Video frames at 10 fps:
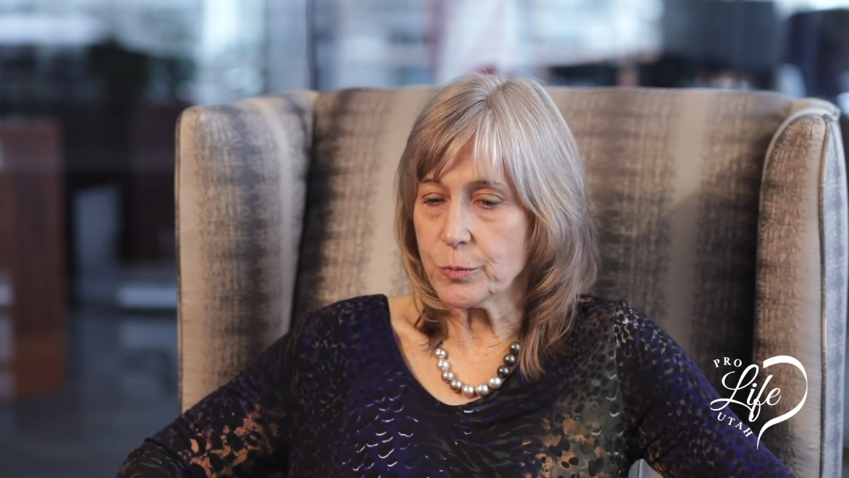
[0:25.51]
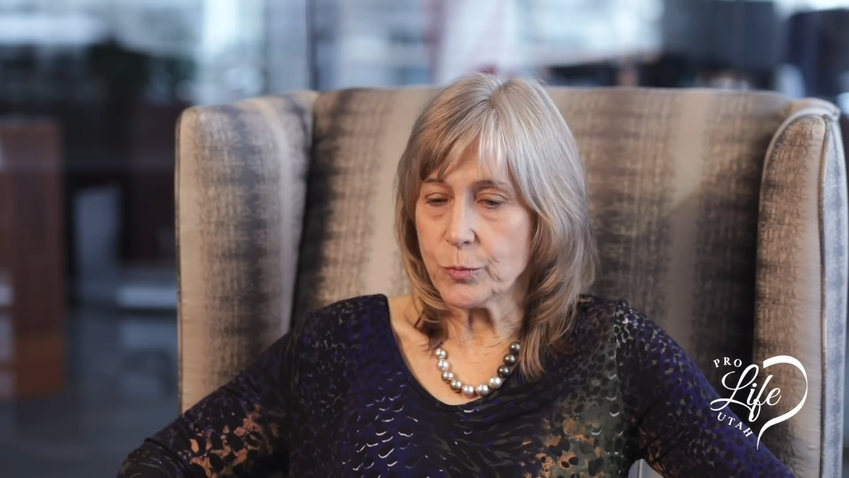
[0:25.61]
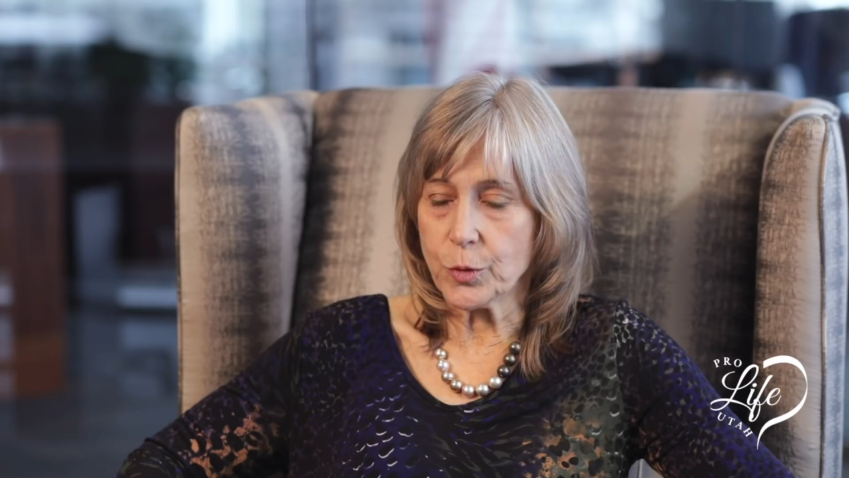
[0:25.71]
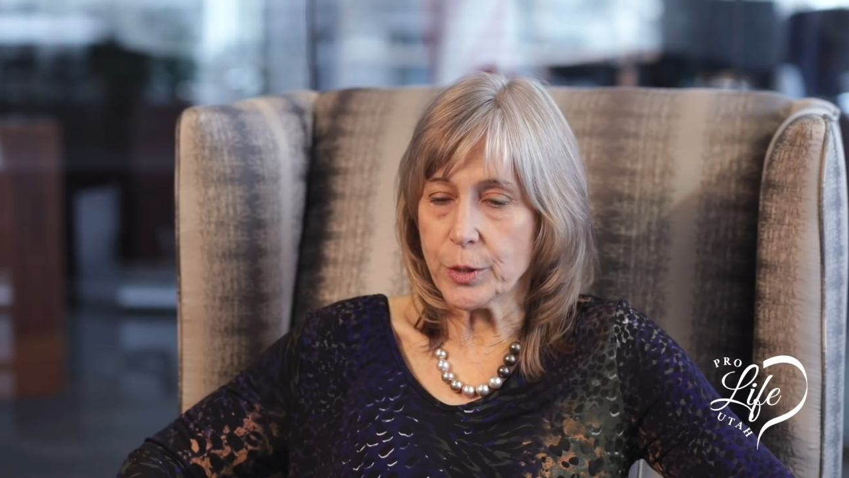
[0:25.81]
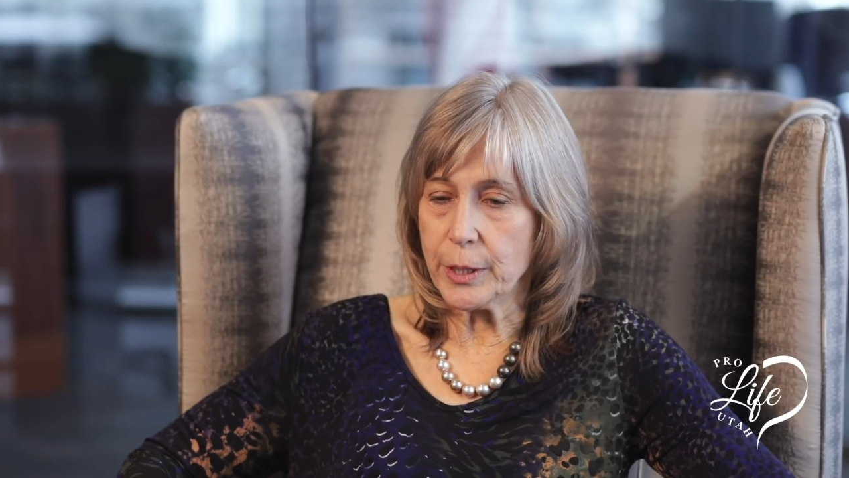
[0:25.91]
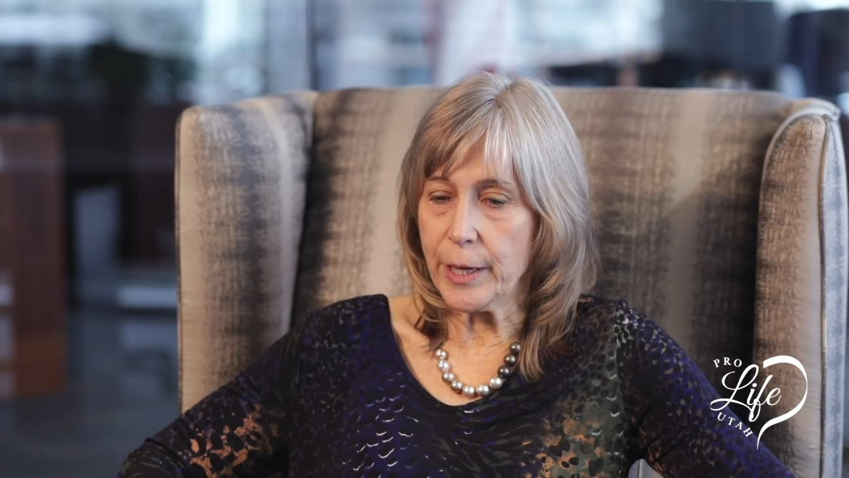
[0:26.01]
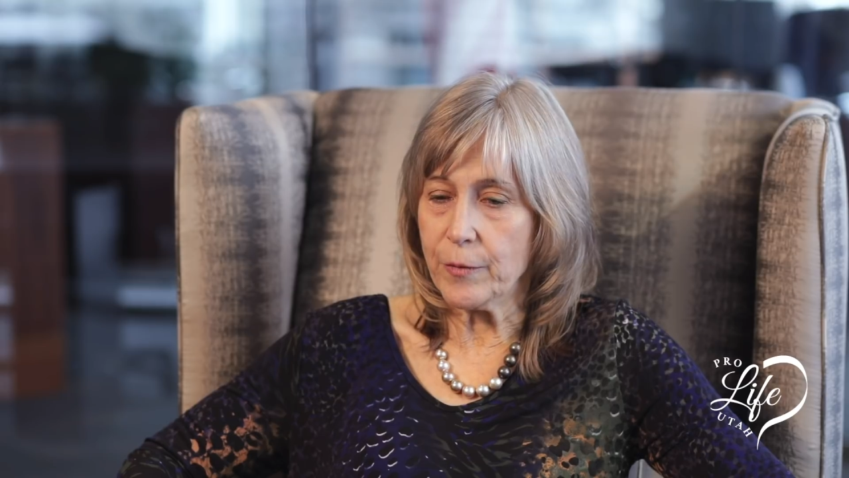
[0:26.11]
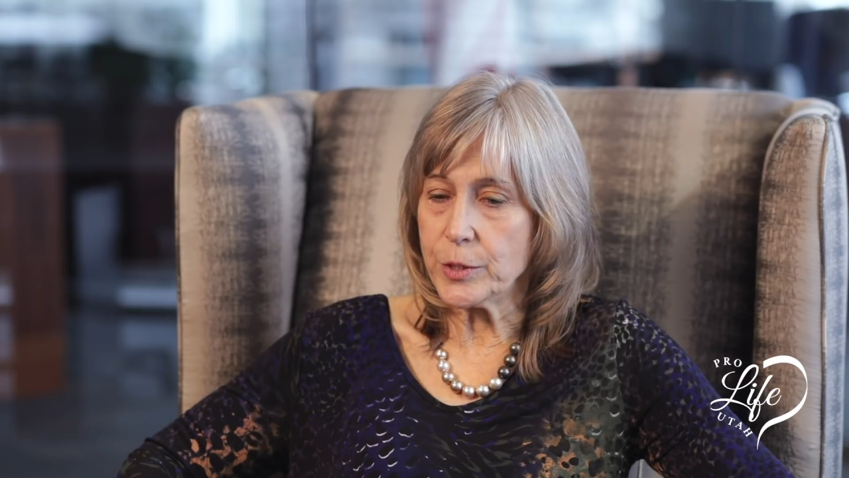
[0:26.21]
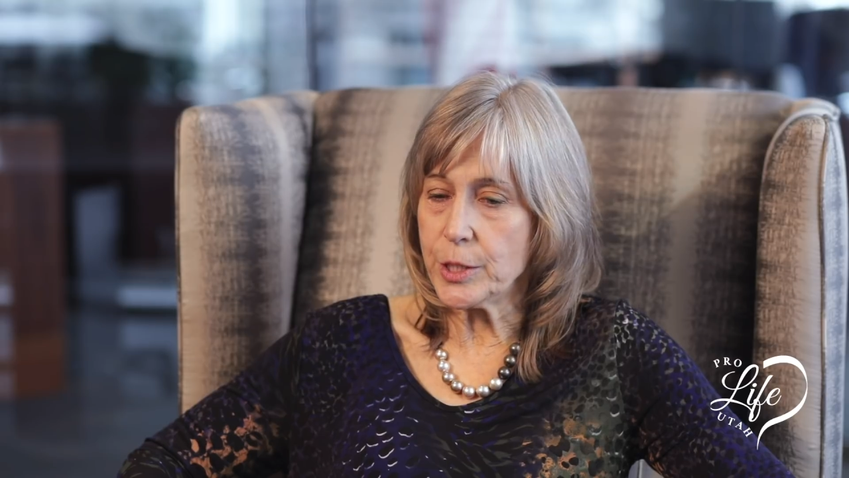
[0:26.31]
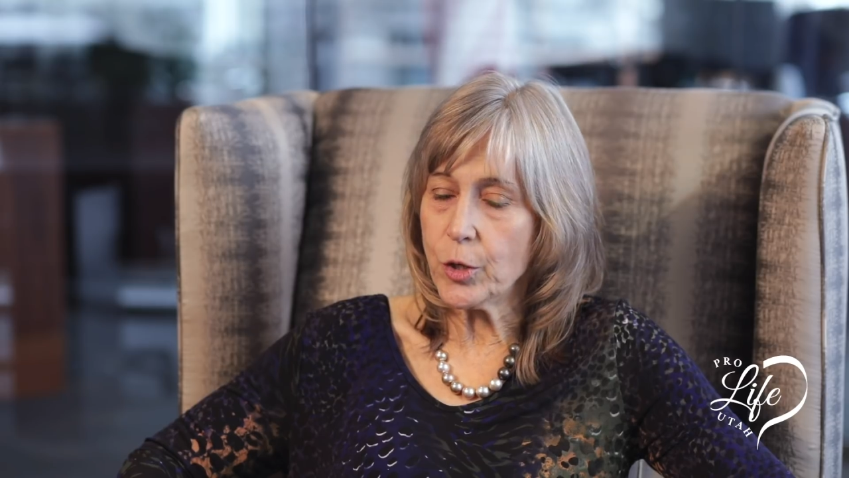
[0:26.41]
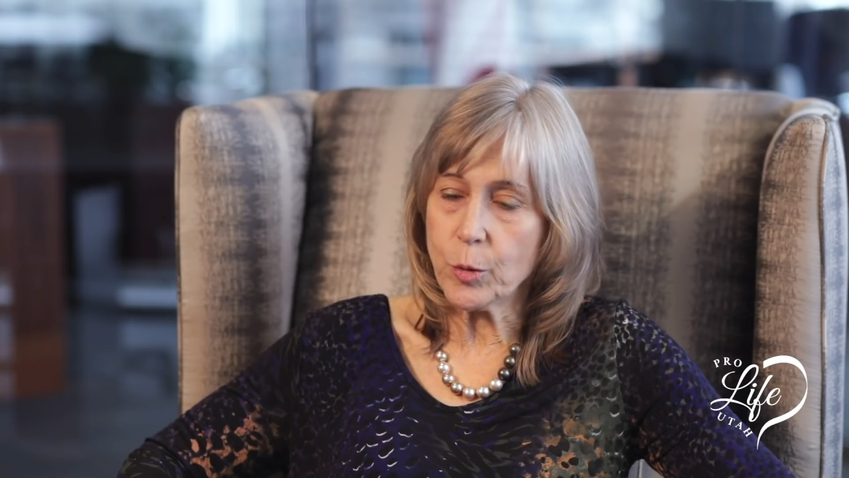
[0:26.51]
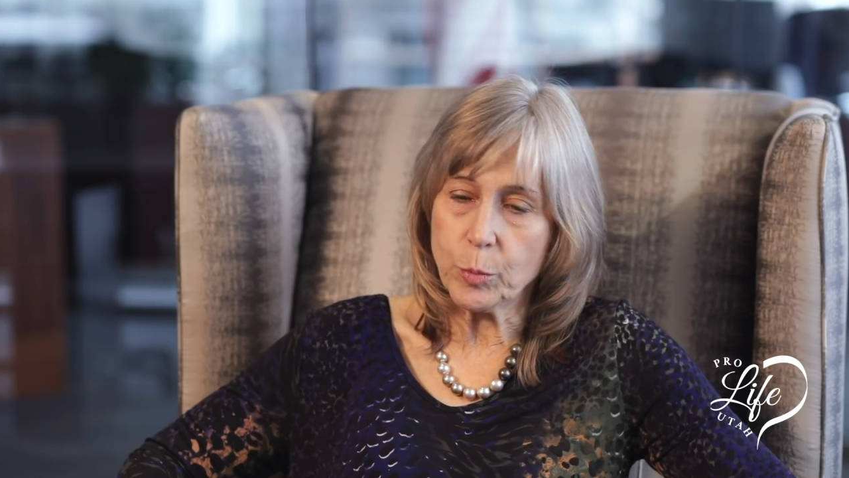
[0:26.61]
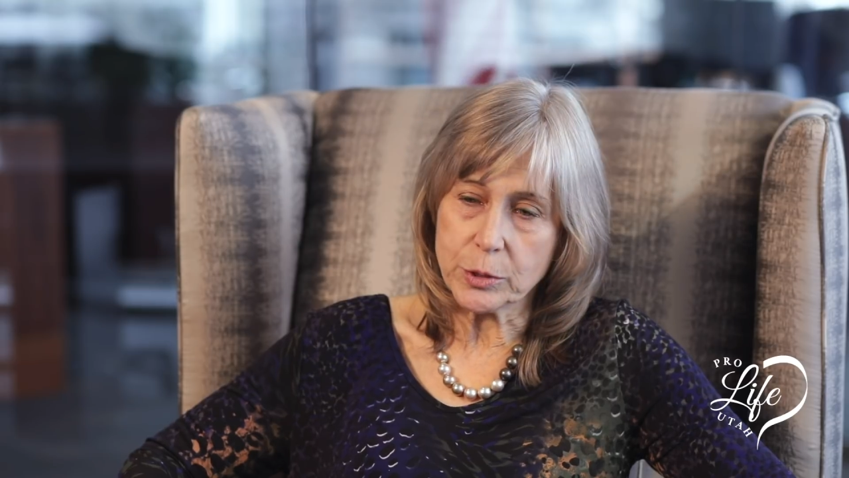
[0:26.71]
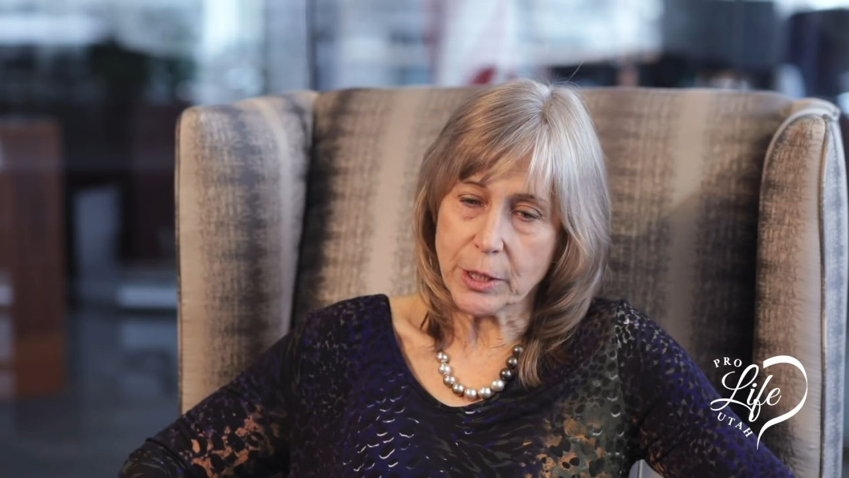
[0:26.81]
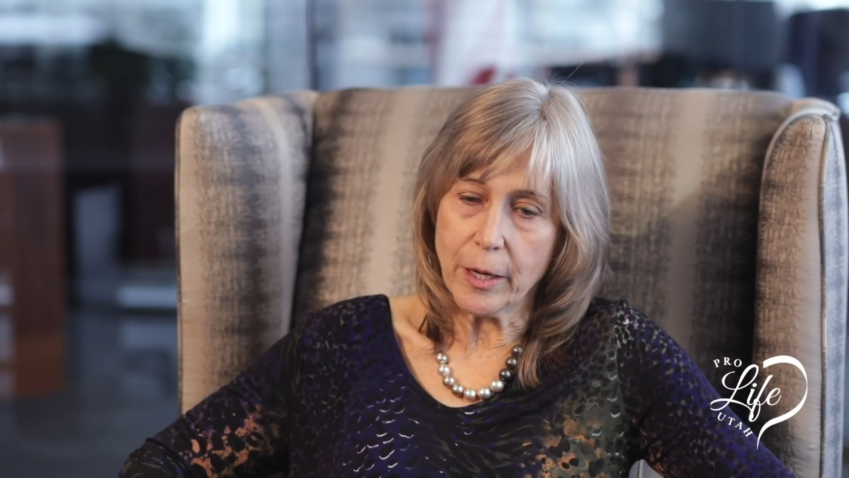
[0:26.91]
were going to have a
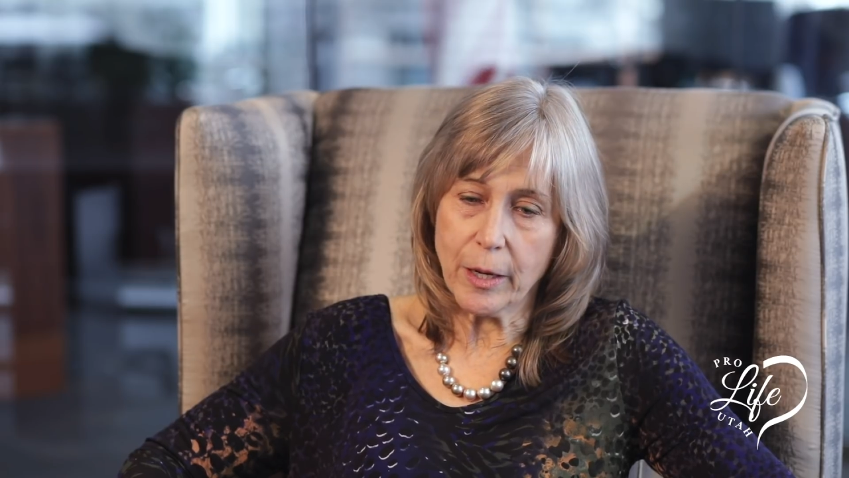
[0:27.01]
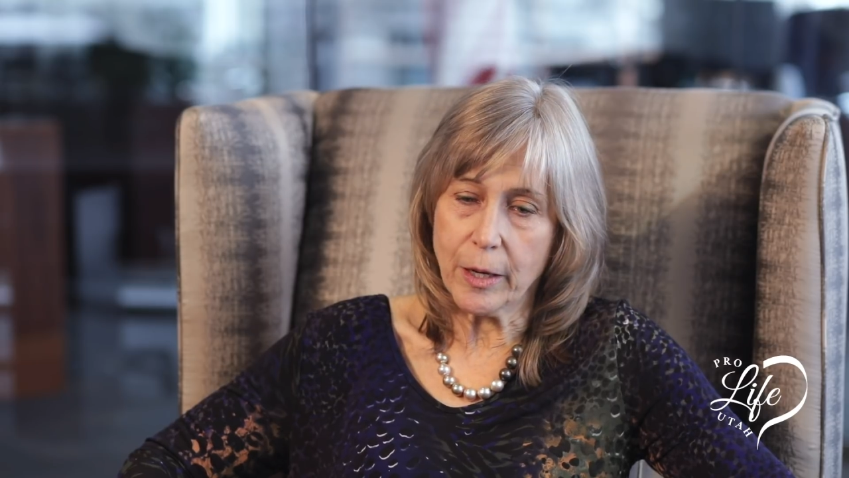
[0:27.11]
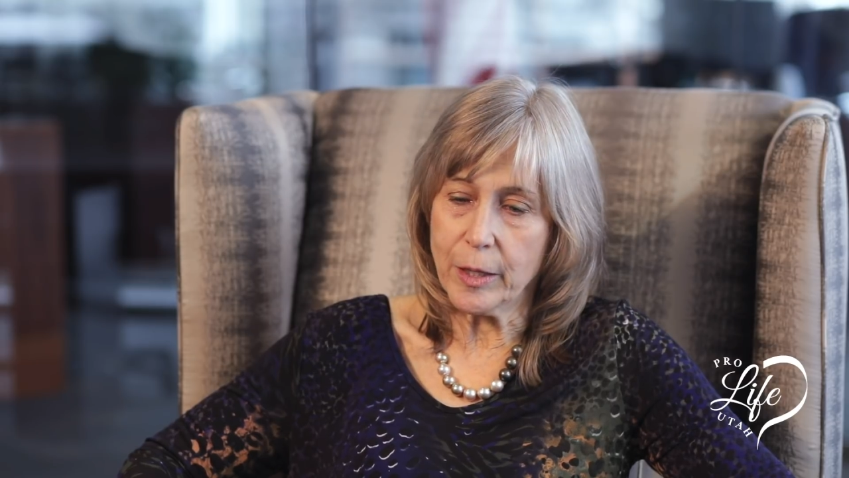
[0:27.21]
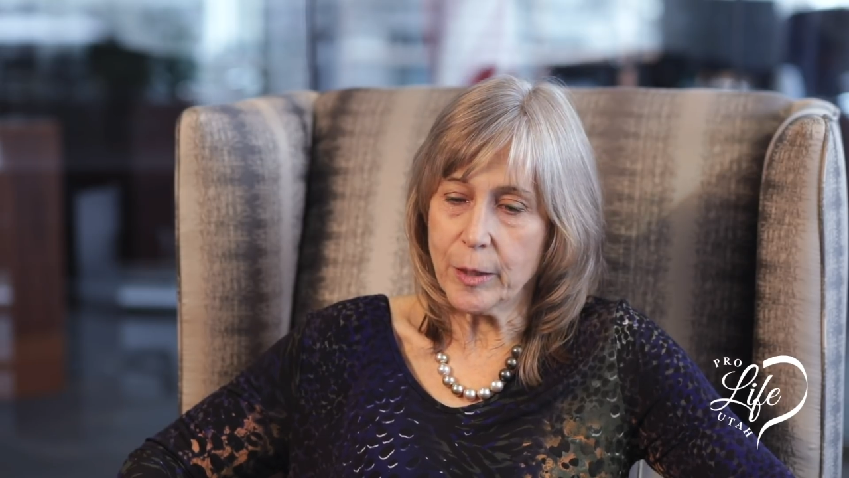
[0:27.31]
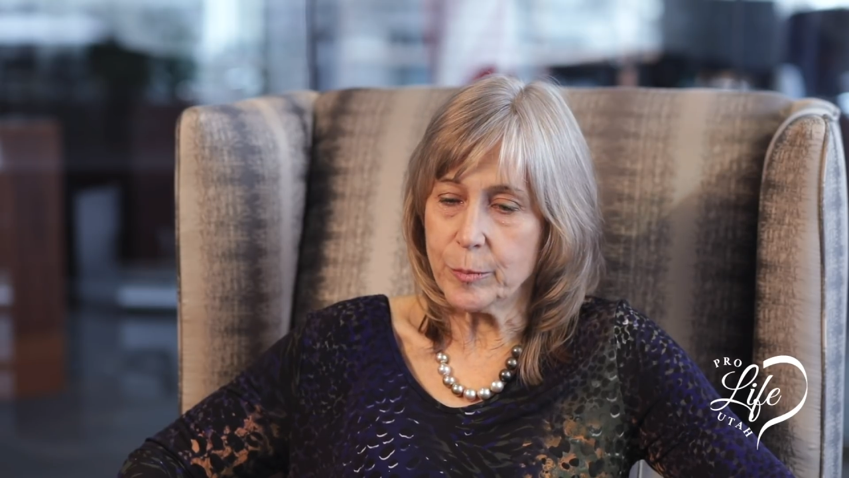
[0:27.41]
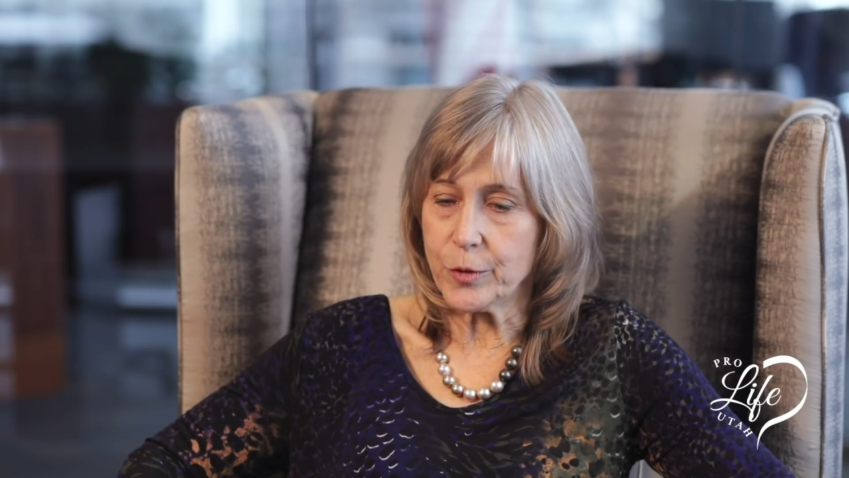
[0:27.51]
terrible time,